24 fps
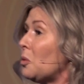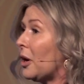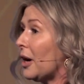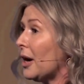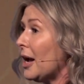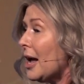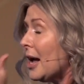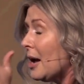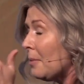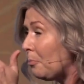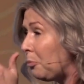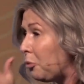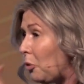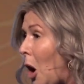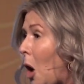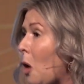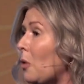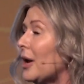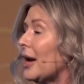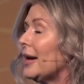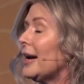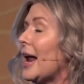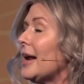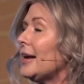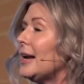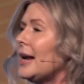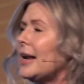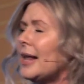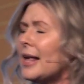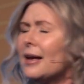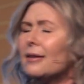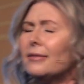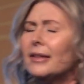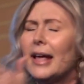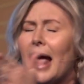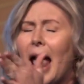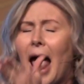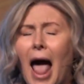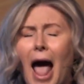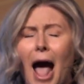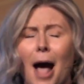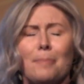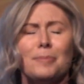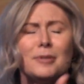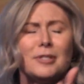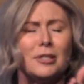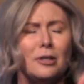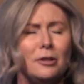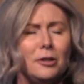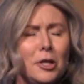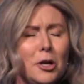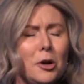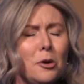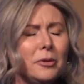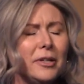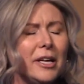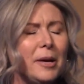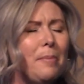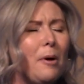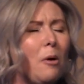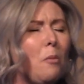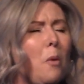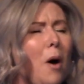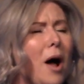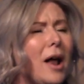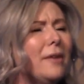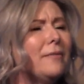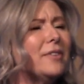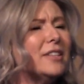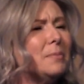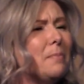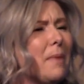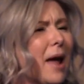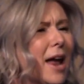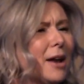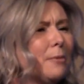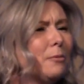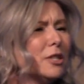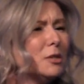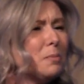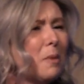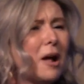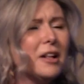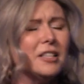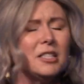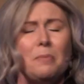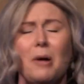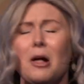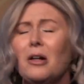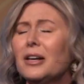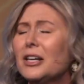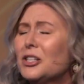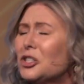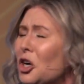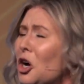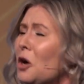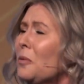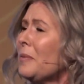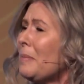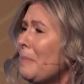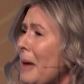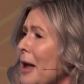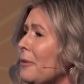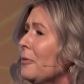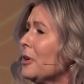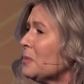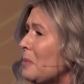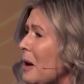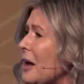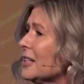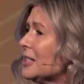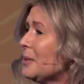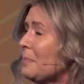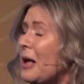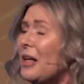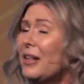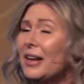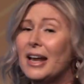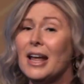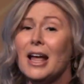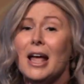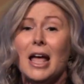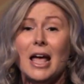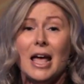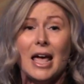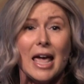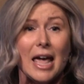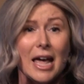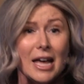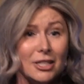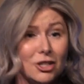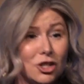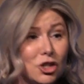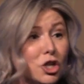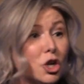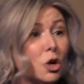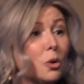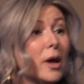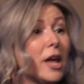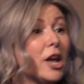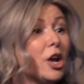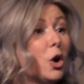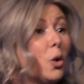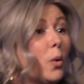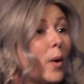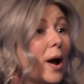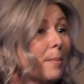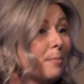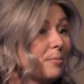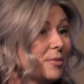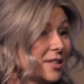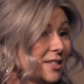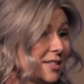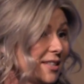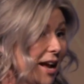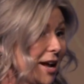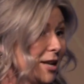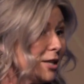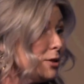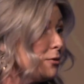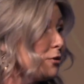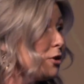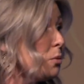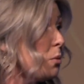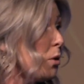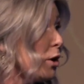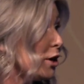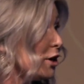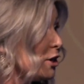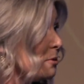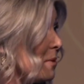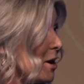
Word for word: who are broken and need healing? Absolutely. But one of his main responsibilities, her main responsibility, is to equip the saints for the work